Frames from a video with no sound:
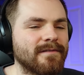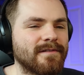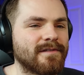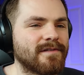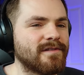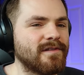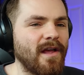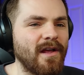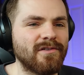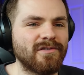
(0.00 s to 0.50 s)

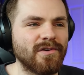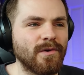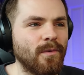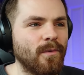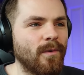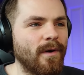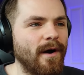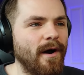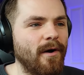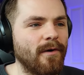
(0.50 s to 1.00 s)
Such a
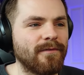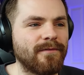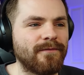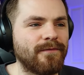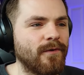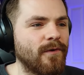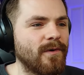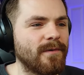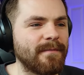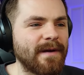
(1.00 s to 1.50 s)

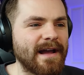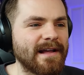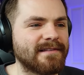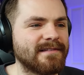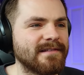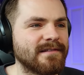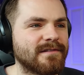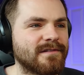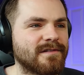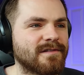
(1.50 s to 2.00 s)

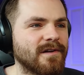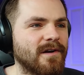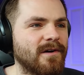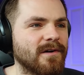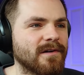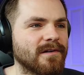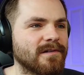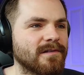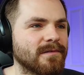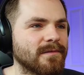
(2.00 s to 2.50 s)
well-formatted
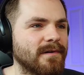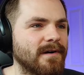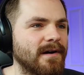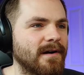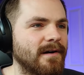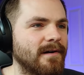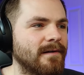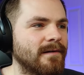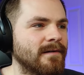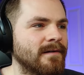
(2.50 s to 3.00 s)
song as
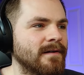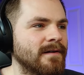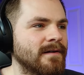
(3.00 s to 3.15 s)
well.